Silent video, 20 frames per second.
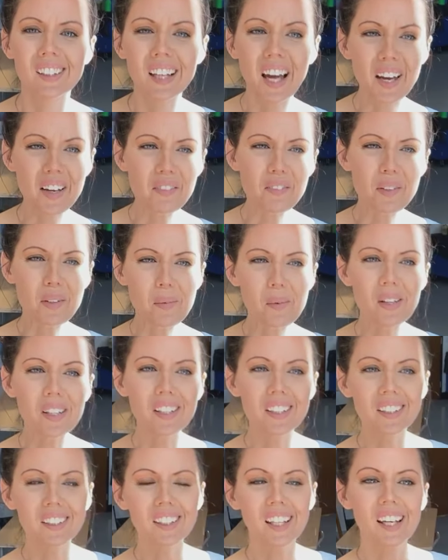Hi
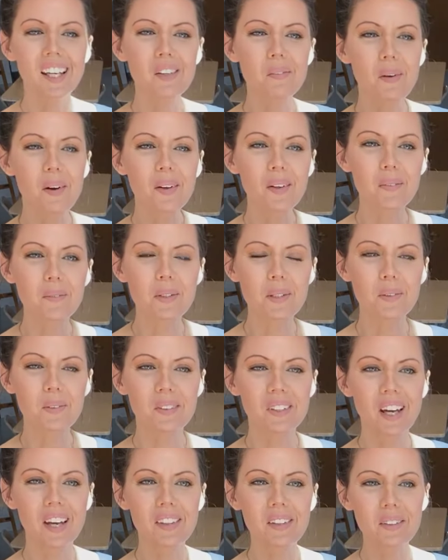everyone and welcome to
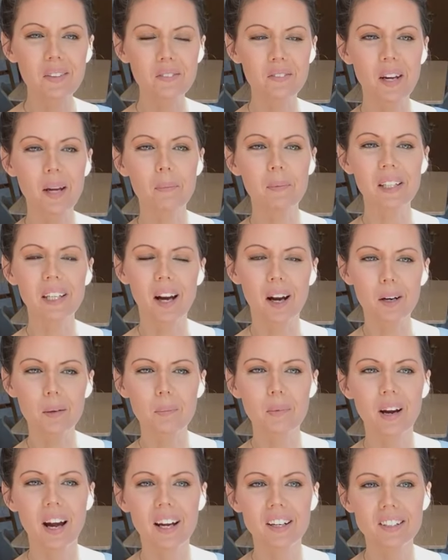another Family
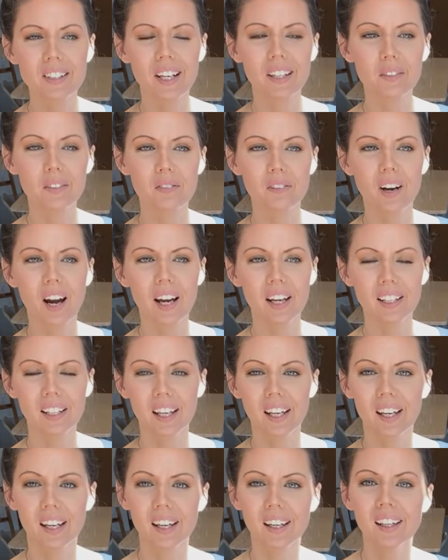Art Project
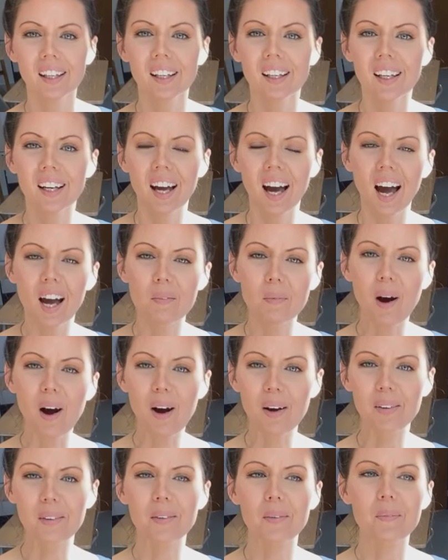Friday. I'm
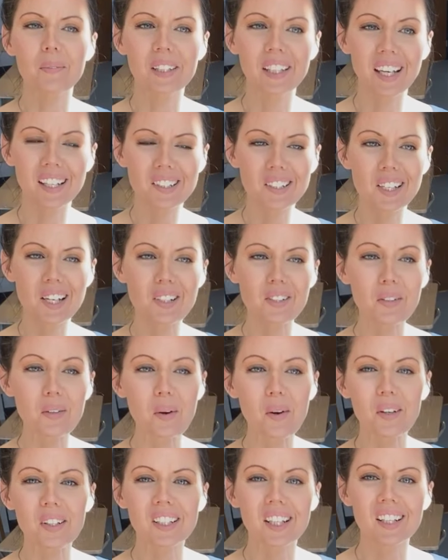Autumn, the Education
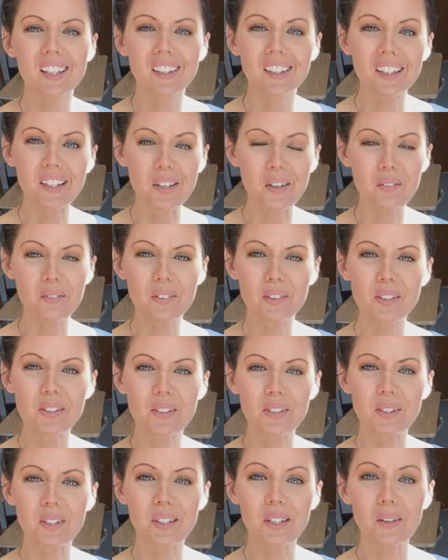Coordinator here for
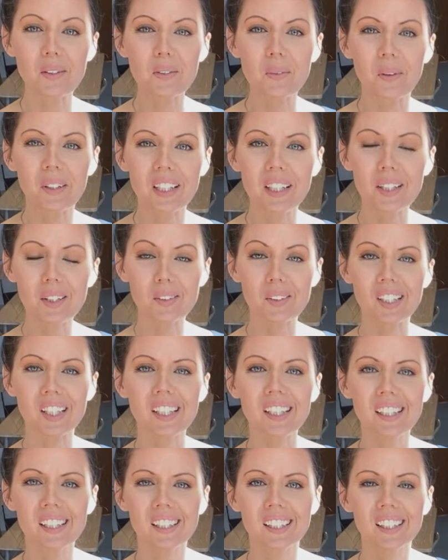Studio 23.